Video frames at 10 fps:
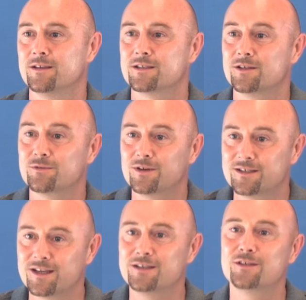So to
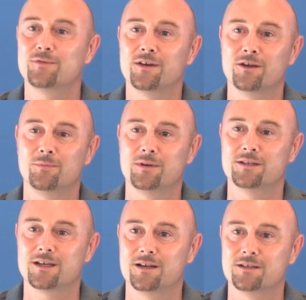identify open
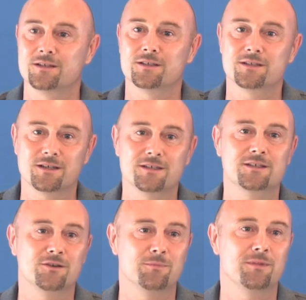intelligence, just
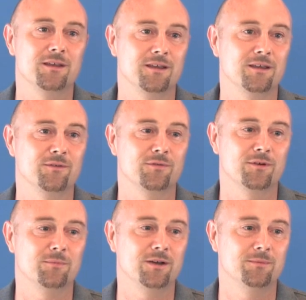stop thinking for
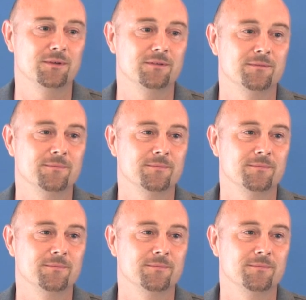a moment.